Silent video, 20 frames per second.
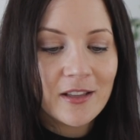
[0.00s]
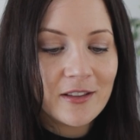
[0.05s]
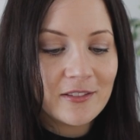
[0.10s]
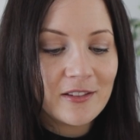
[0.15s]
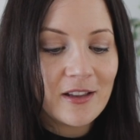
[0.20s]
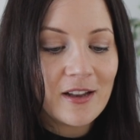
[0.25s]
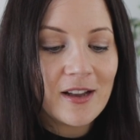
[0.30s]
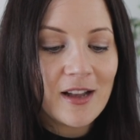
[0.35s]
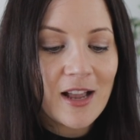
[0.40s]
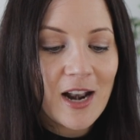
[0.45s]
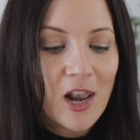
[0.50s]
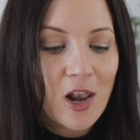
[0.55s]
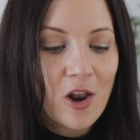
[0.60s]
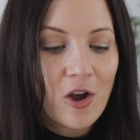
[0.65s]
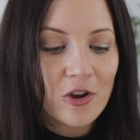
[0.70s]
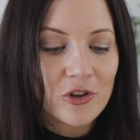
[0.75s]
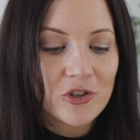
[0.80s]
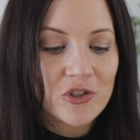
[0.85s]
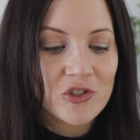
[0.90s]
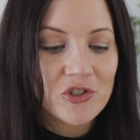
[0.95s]
the
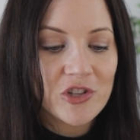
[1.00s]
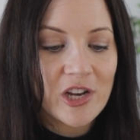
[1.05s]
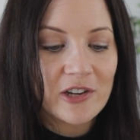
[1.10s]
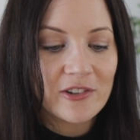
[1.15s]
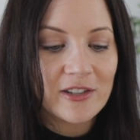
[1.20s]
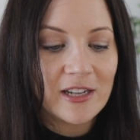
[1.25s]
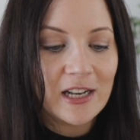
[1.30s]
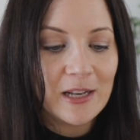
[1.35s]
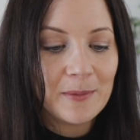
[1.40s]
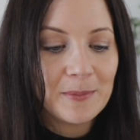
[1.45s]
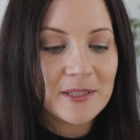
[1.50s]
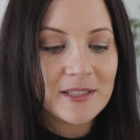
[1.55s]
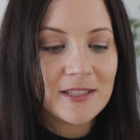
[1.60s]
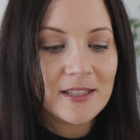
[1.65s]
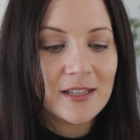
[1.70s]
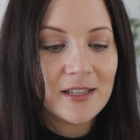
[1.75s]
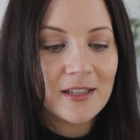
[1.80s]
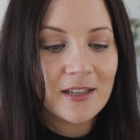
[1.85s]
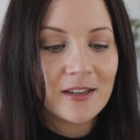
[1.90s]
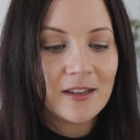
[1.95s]
Lush Cherry
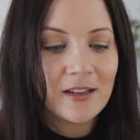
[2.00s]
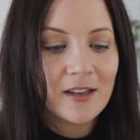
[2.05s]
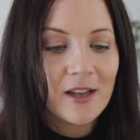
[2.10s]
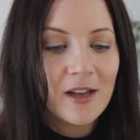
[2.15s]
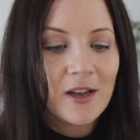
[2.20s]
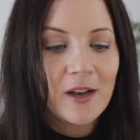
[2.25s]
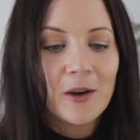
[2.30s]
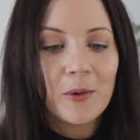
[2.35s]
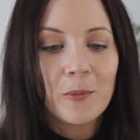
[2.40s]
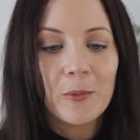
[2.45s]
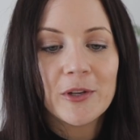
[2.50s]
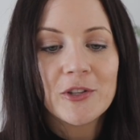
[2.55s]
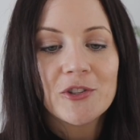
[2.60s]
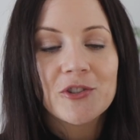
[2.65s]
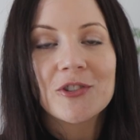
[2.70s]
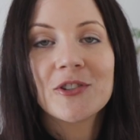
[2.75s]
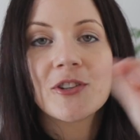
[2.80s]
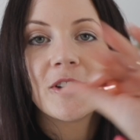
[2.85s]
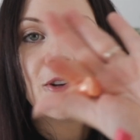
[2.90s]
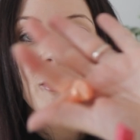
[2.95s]
lipstick,
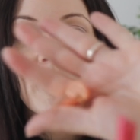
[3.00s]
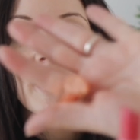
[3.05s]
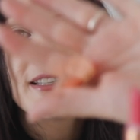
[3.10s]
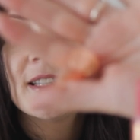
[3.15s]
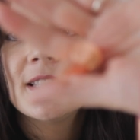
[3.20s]
which you can